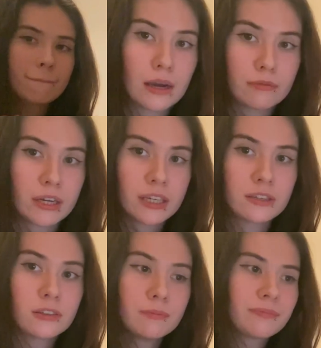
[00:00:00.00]
Guy right
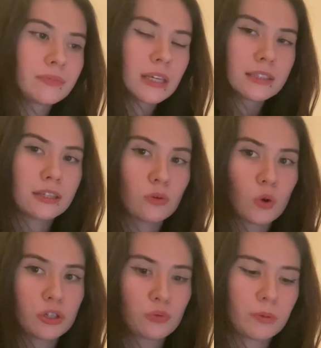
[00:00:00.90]
here is gonna
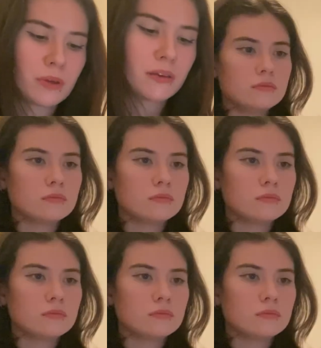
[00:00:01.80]
watch with me.